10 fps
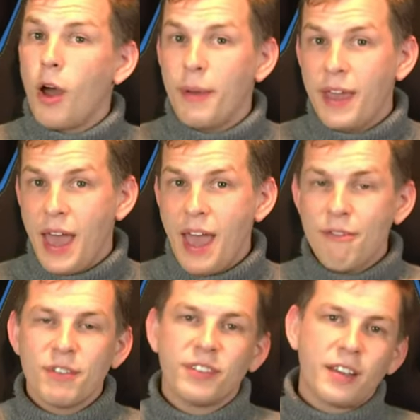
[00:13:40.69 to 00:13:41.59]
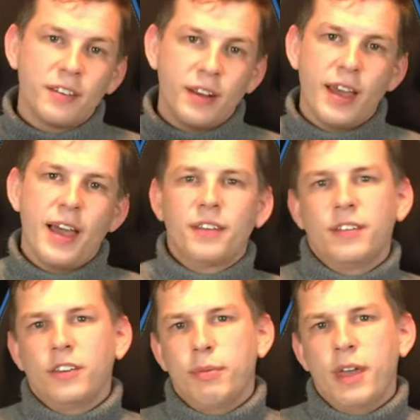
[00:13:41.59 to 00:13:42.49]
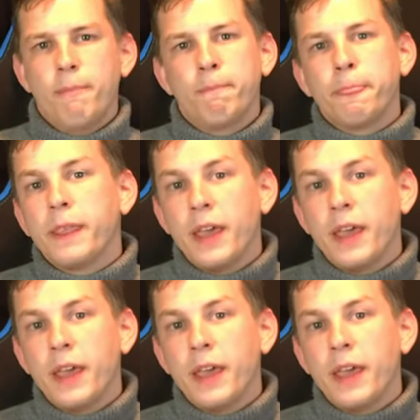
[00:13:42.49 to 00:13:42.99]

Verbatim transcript: I'm here every Saturday at 6pm.